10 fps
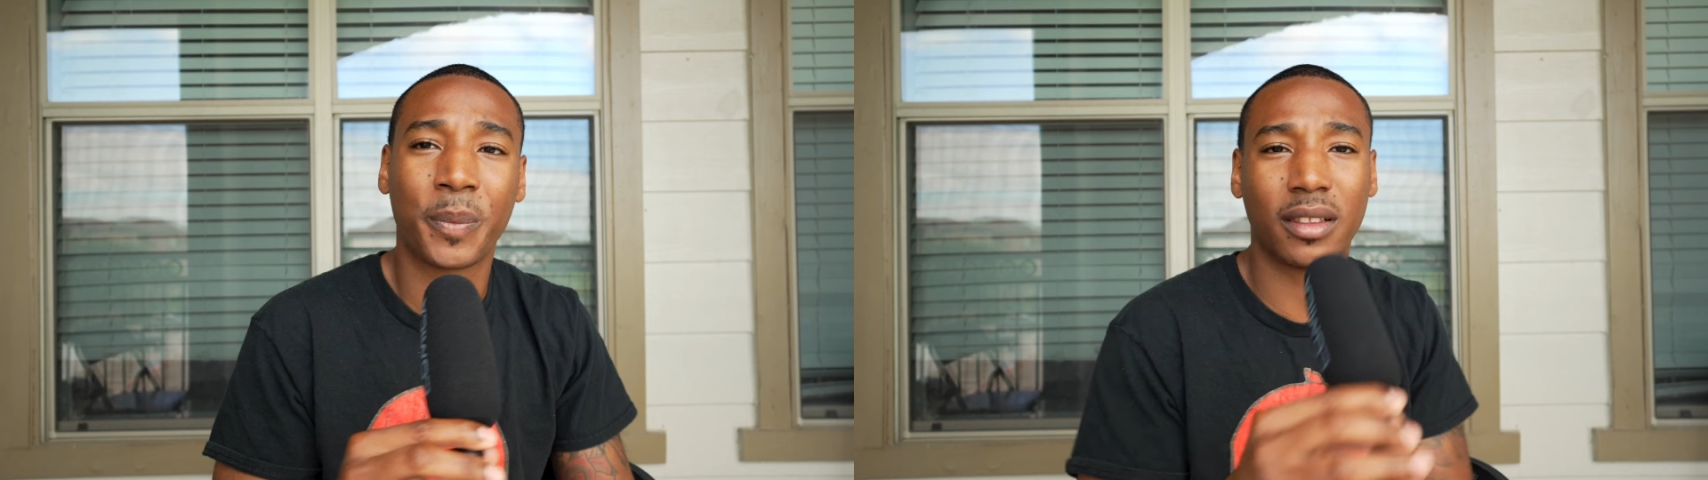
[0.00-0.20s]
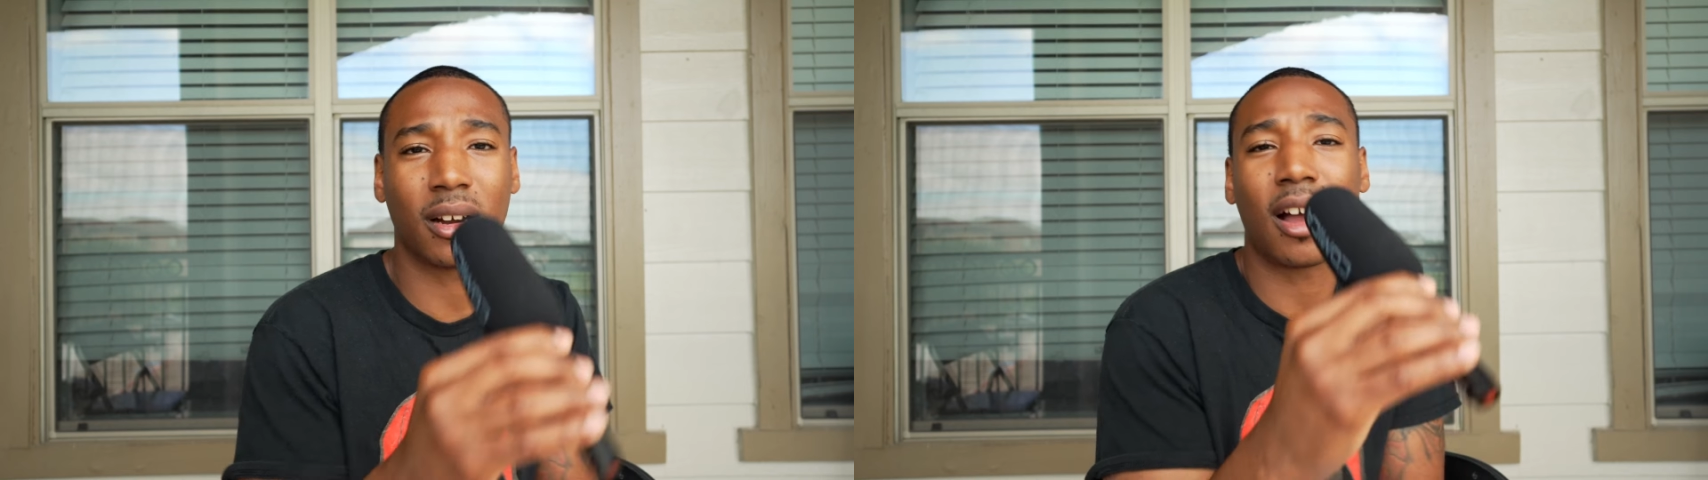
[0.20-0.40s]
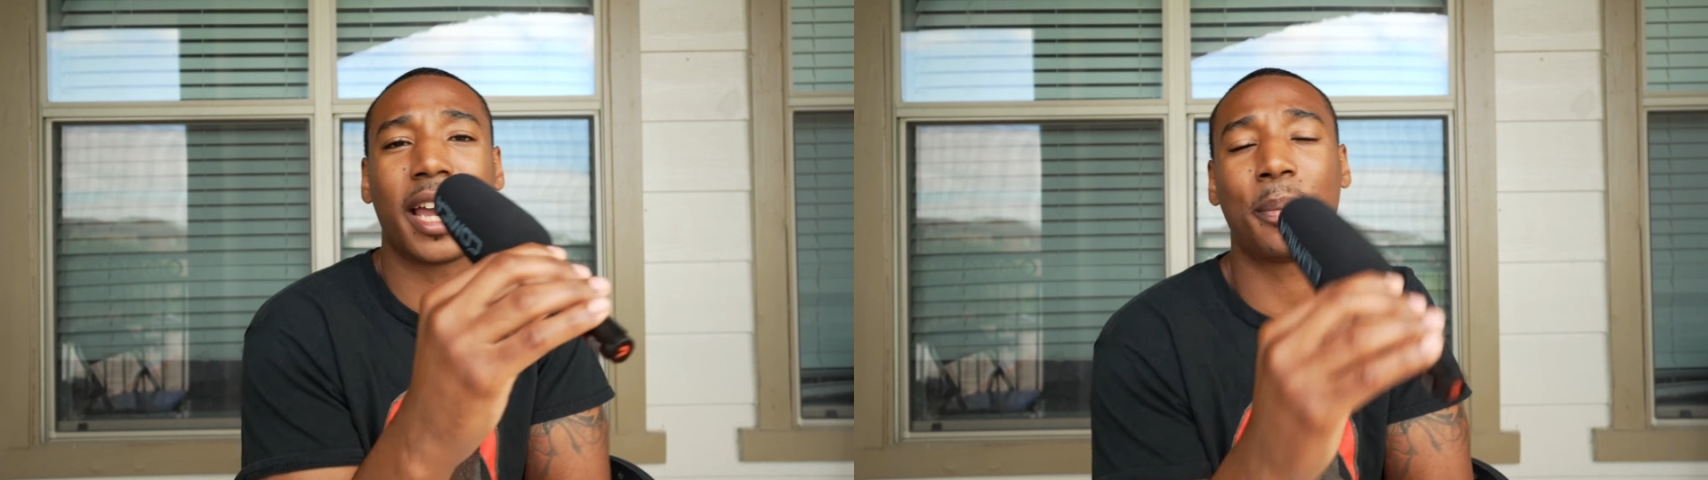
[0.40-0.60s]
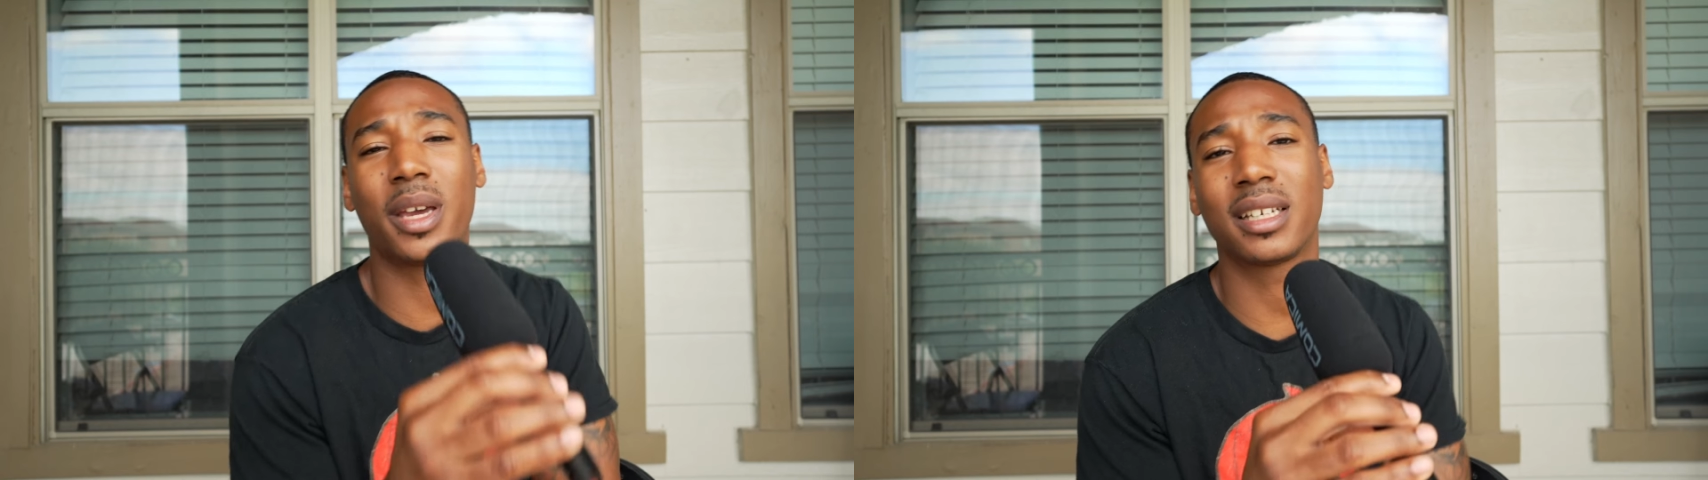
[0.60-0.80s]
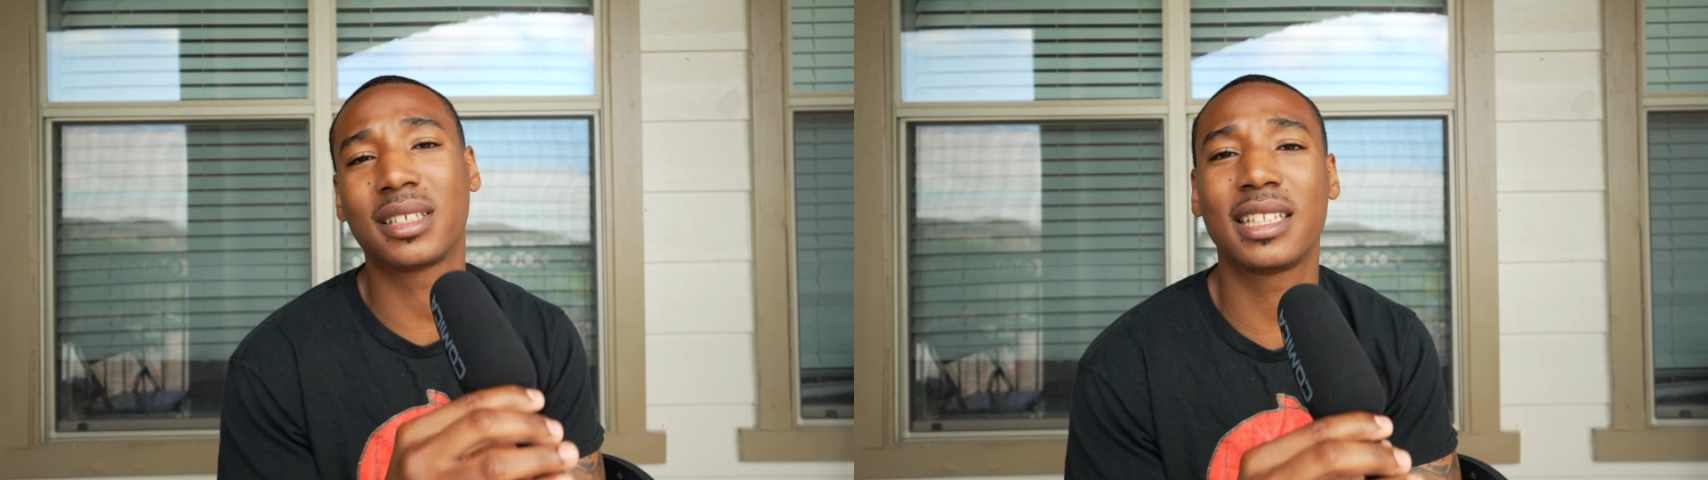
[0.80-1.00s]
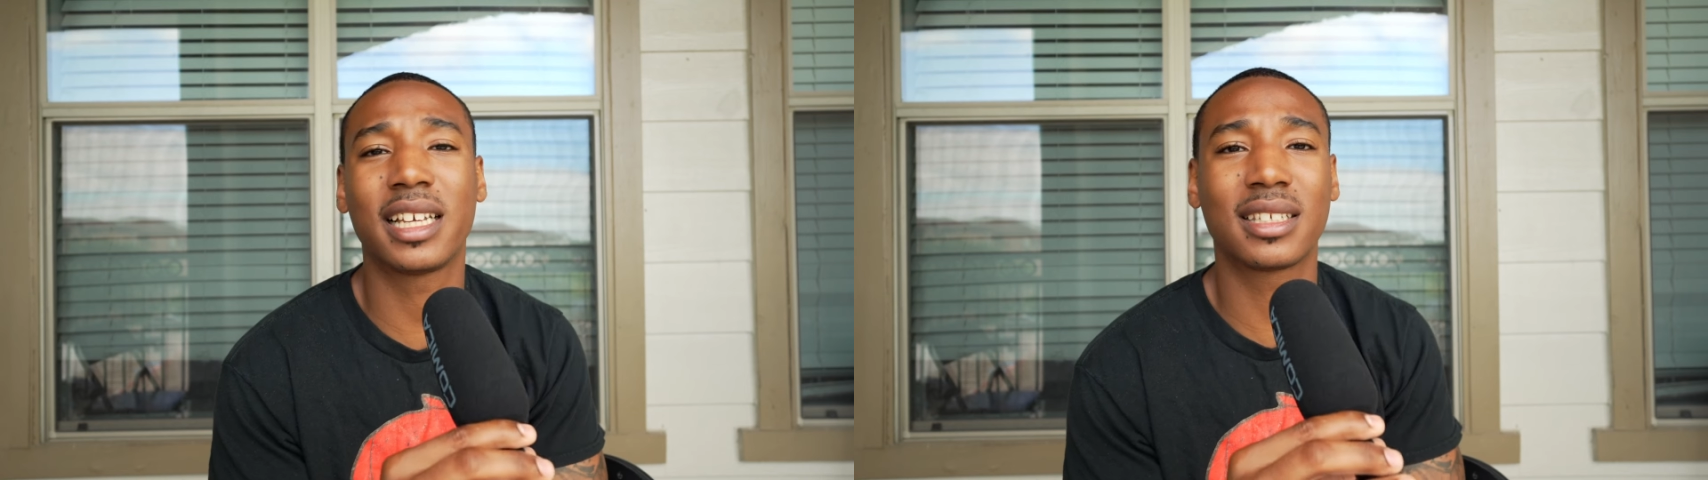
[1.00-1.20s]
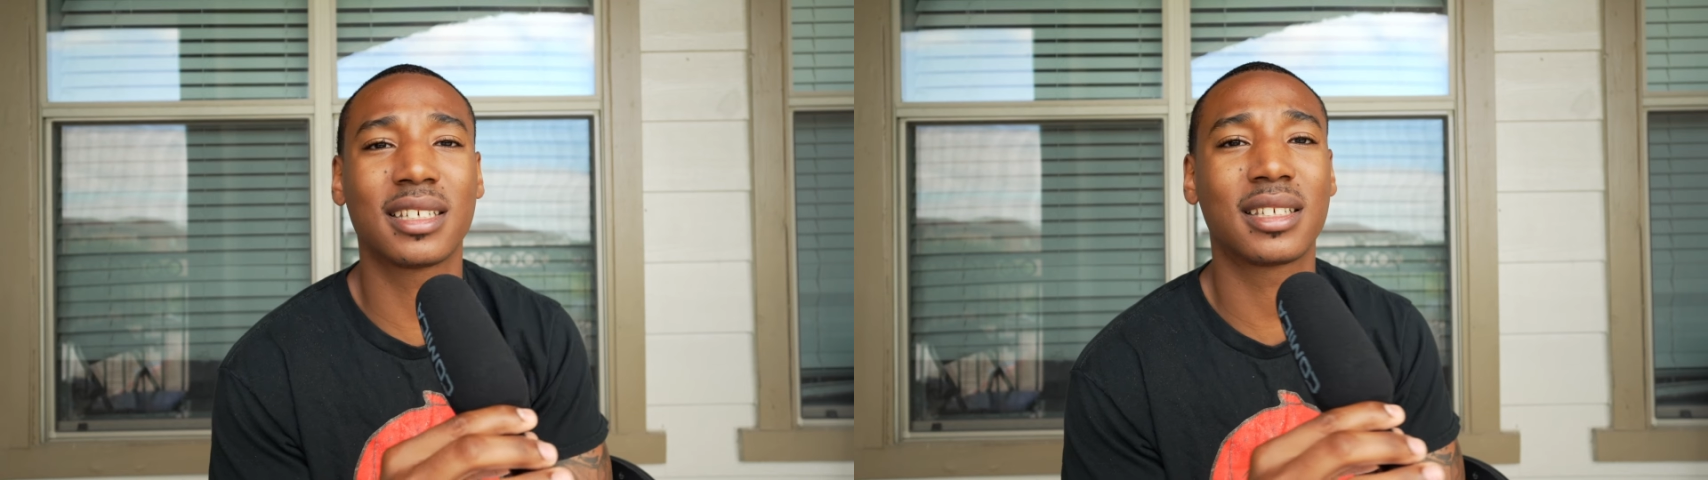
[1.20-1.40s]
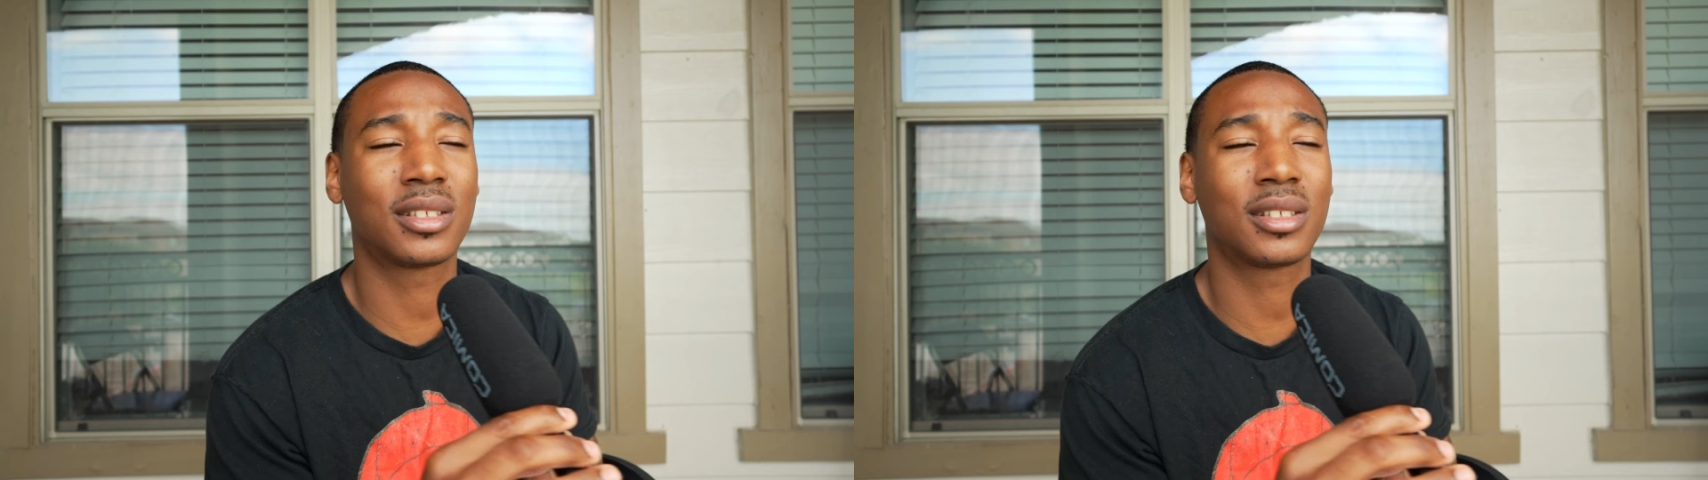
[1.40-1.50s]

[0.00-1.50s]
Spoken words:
and they're all APS-C lenses.